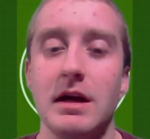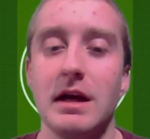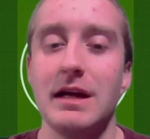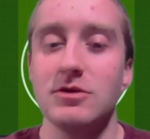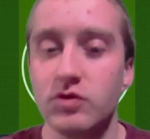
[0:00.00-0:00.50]

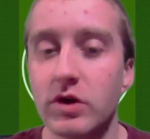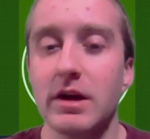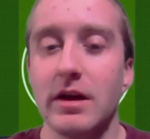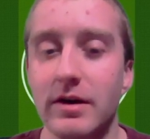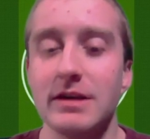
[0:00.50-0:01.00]
He's
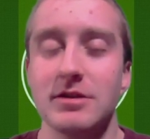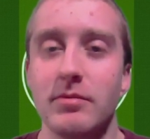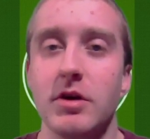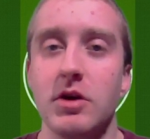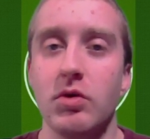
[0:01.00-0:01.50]
looking like
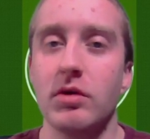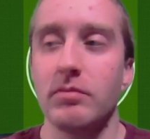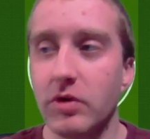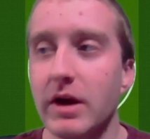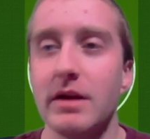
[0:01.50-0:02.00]
somebody who can
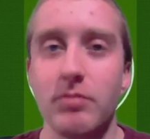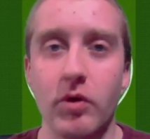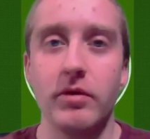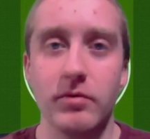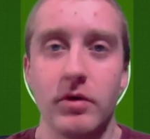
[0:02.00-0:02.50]
play an
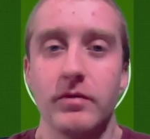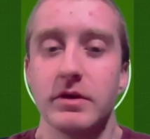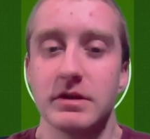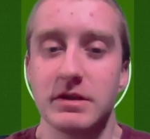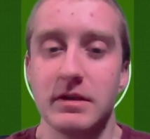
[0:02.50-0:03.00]
important role for
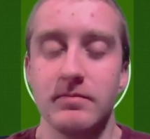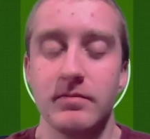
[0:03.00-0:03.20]
this team.